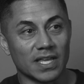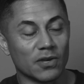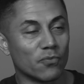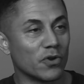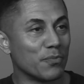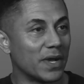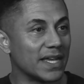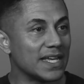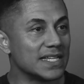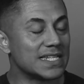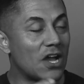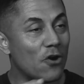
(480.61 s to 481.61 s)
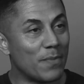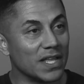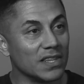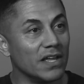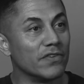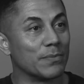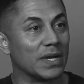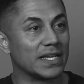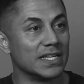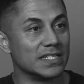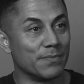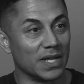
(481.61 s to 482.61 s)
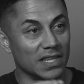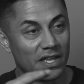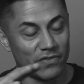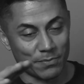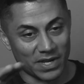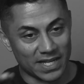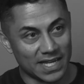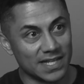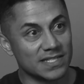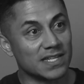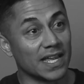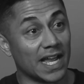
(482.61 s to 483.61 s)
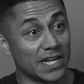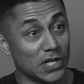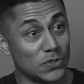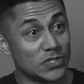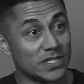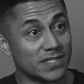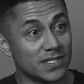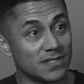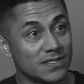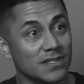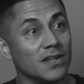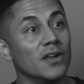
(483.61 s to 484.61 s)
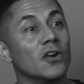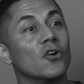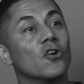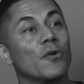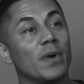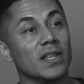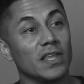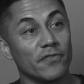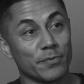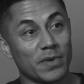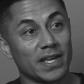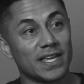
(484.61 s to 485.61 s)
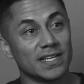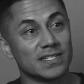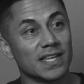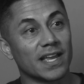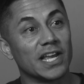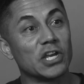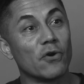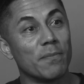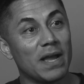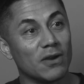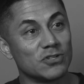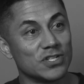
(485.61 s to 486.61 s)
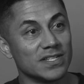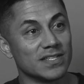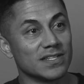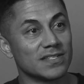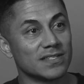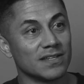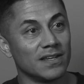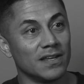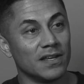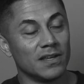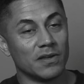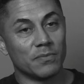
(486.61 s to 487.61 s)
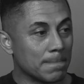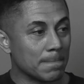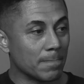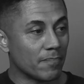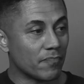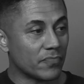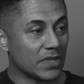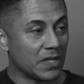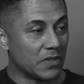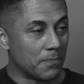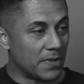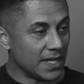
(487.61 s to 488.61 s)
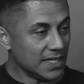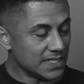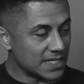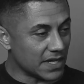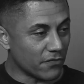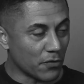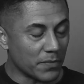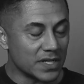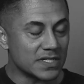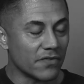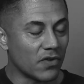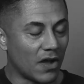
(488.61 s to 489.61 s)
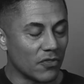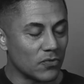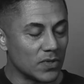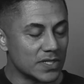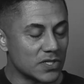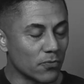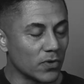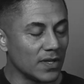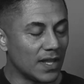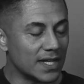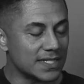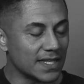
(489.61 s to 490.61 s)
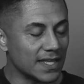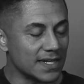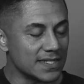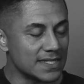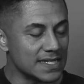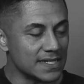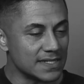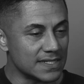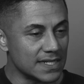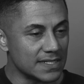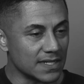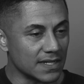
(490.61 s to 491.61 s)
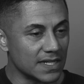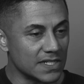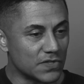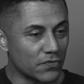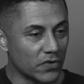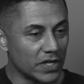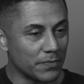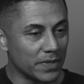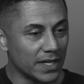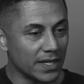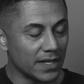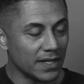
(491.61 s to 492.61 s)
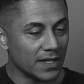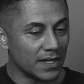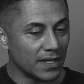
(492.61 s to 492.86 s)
like with my kids, how am I loving my kids? Am I loving my kids like I know Jesus? Or am I loving my kids like I know about Jesus? The biggest thing for me as I've gone through this and realizing that it's a season has freed me